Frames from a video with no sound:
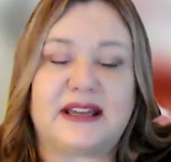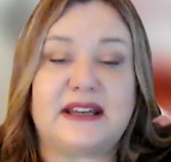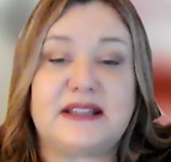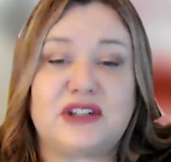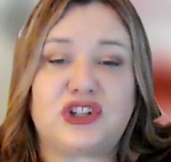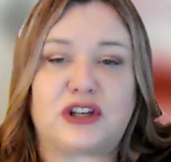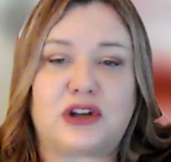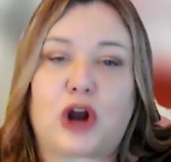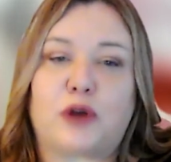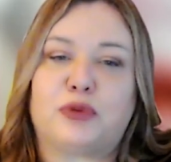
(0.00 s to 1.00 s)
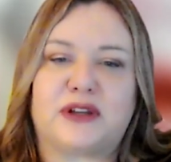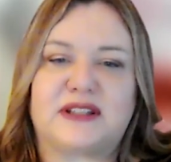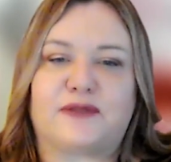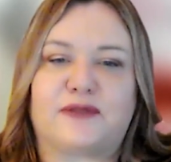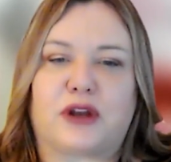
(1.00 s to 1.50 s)
In addition, our
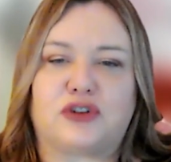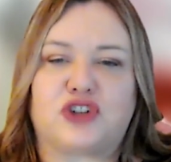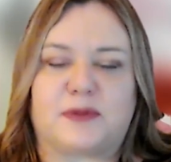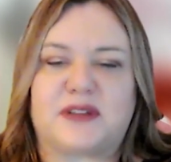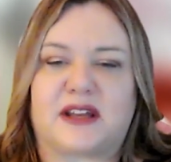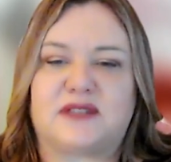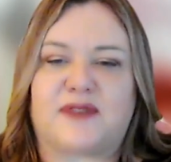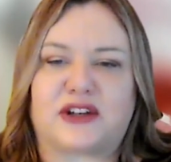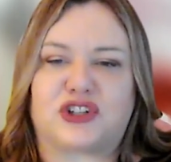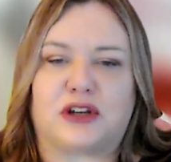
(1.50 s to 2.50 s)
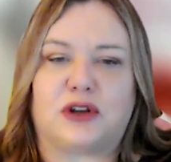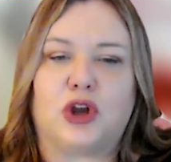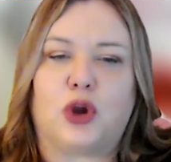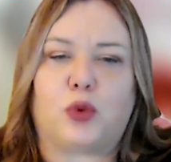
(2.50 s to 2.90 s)
employees have greater job satisfaction